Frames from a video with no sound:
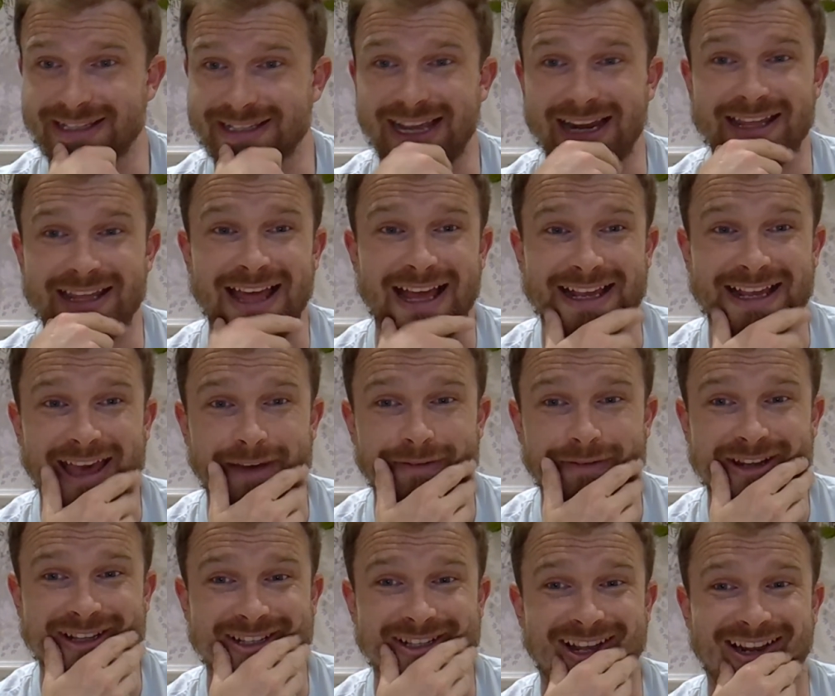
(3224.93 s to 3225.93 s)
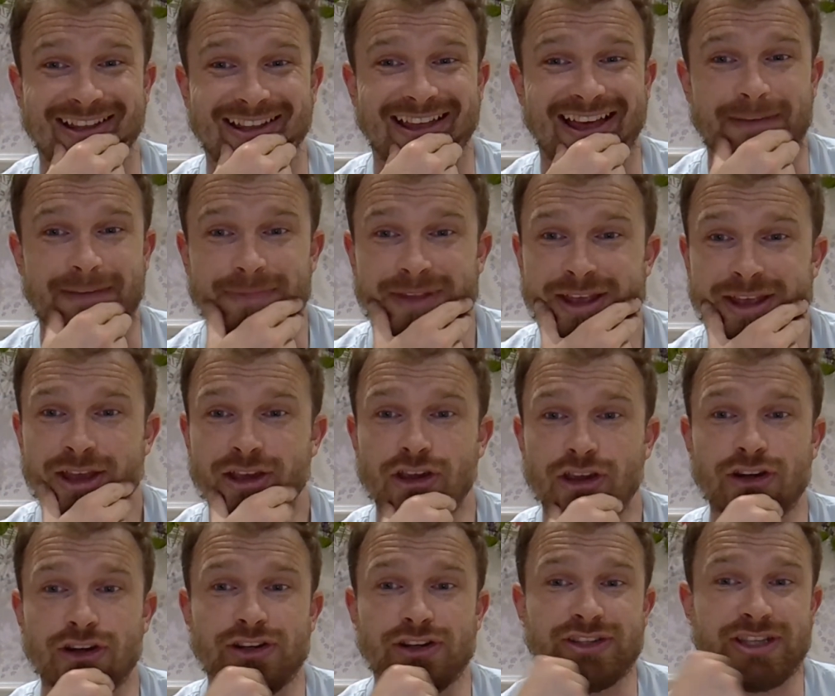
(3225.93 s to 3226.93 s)
Exactly that, Kevin. Exactly that.
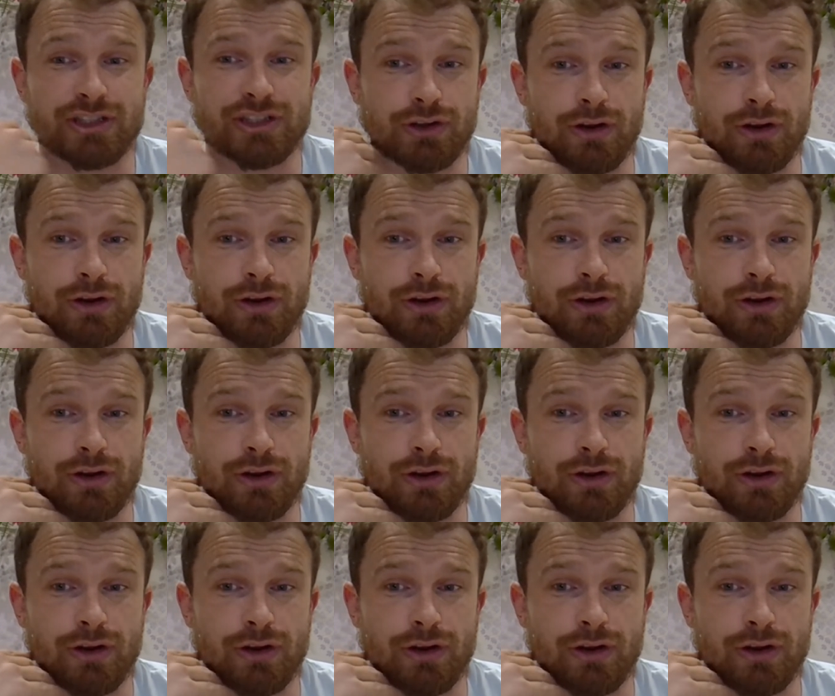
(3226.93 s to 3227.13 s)
Good news is